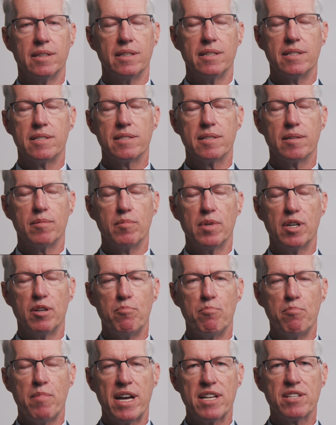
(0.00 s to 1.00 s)
It's a
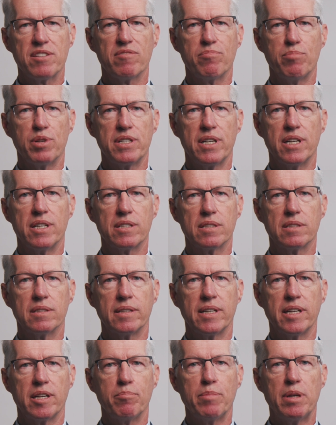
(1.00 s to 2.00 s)
massive potential
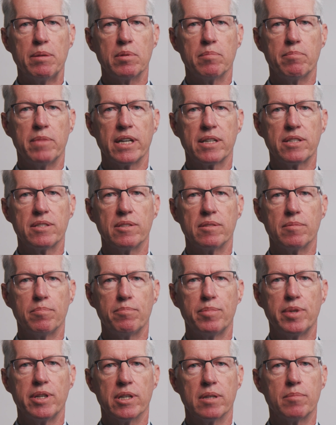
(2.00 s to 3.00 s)
in getting people back to
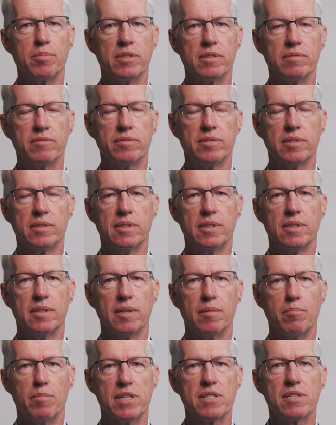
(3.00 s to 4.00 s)
preoperative
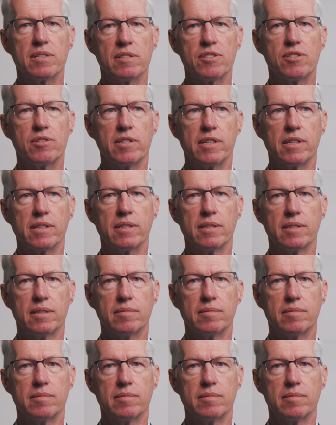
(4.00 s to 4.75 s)
muscle strength.